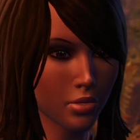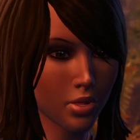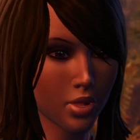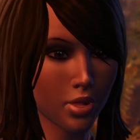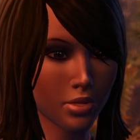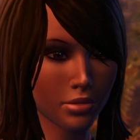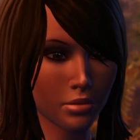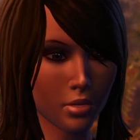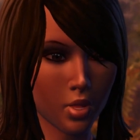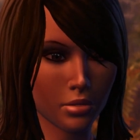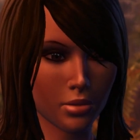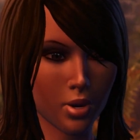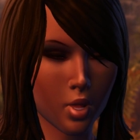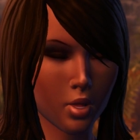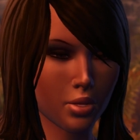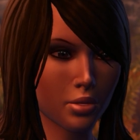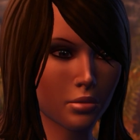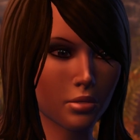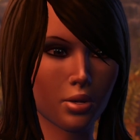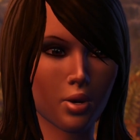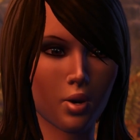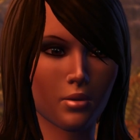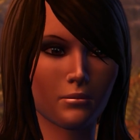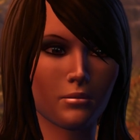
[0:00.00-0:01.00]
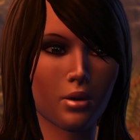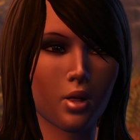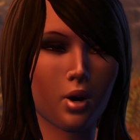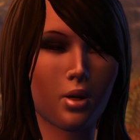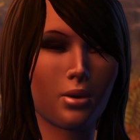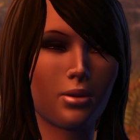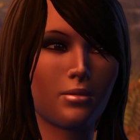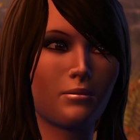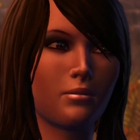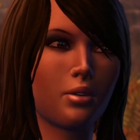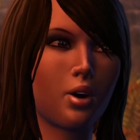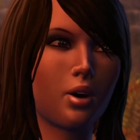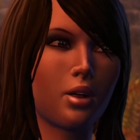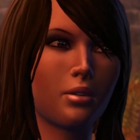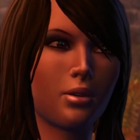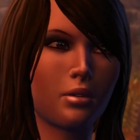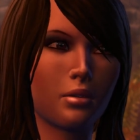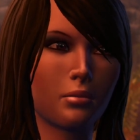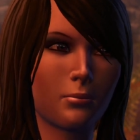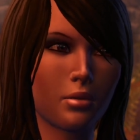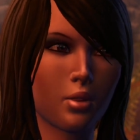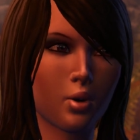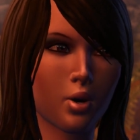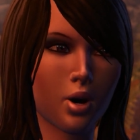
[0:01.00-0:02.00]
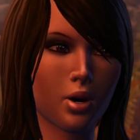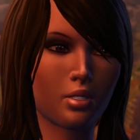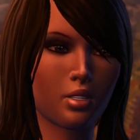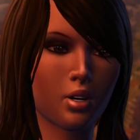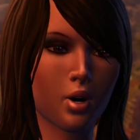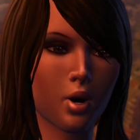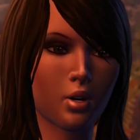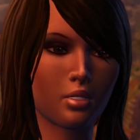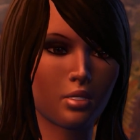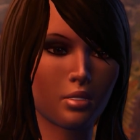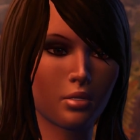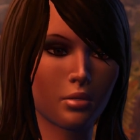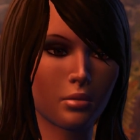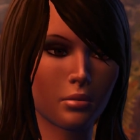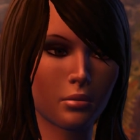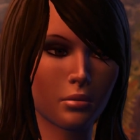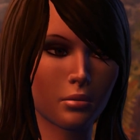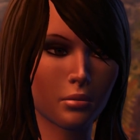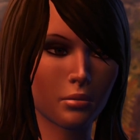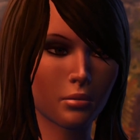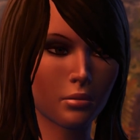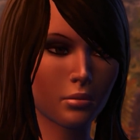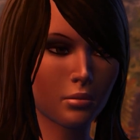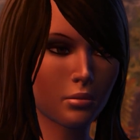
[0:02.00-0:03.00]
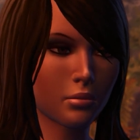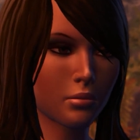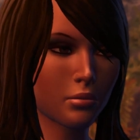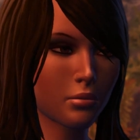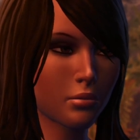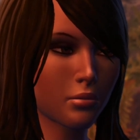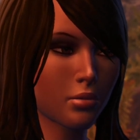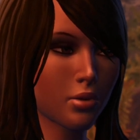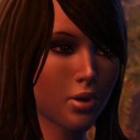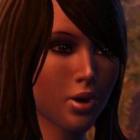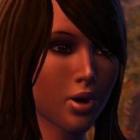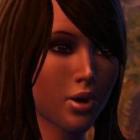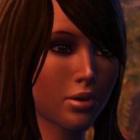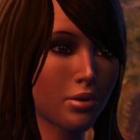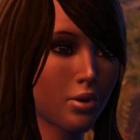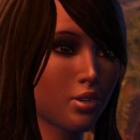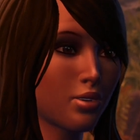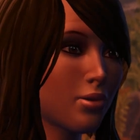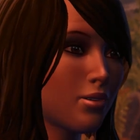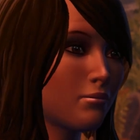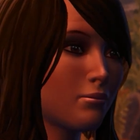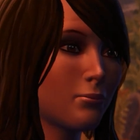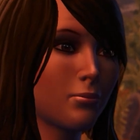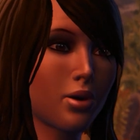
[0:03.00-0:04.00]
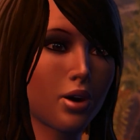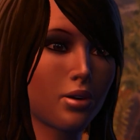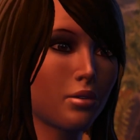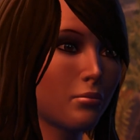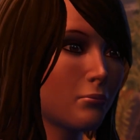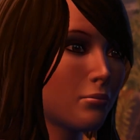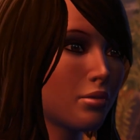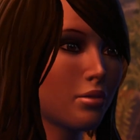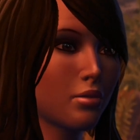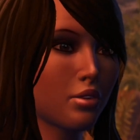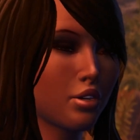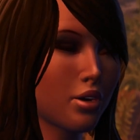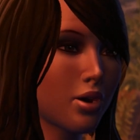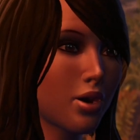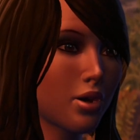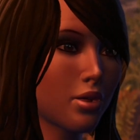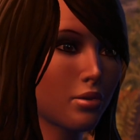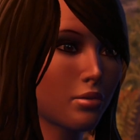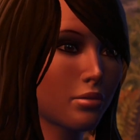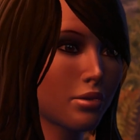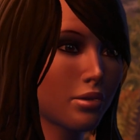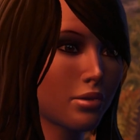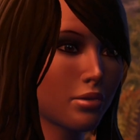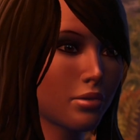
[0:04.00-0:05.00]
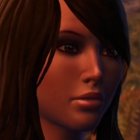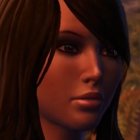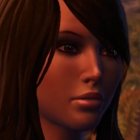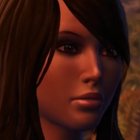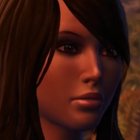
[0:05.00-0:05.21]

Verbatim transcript: I don't know what I would have done if you hadn't come to Ossus. I was never meant to be a Jedi.